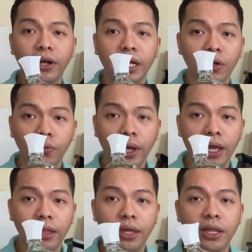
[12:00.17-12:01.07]
it
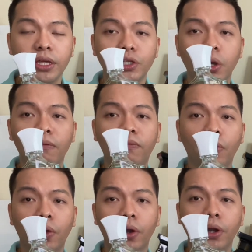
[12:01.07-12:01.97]
with the Tom
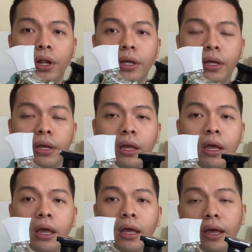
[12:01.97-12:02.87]
Ford
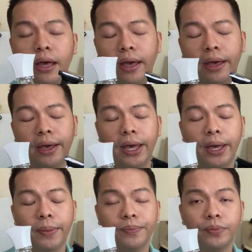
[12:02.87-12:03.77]

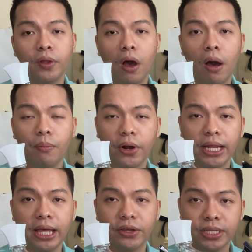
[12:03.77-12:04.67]
Ombre
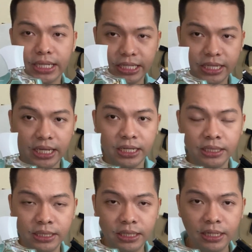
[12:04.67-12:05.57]
Leather
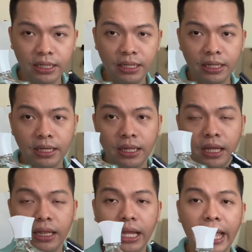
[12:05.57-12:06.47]
16,
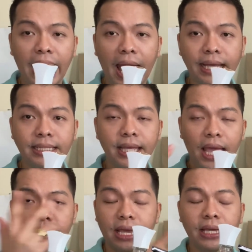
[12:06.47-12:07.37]
like as
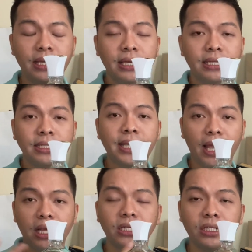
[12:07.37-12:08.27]
a
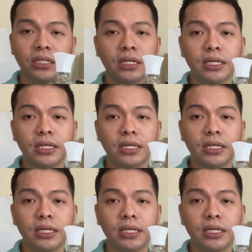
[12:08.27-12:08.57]
second,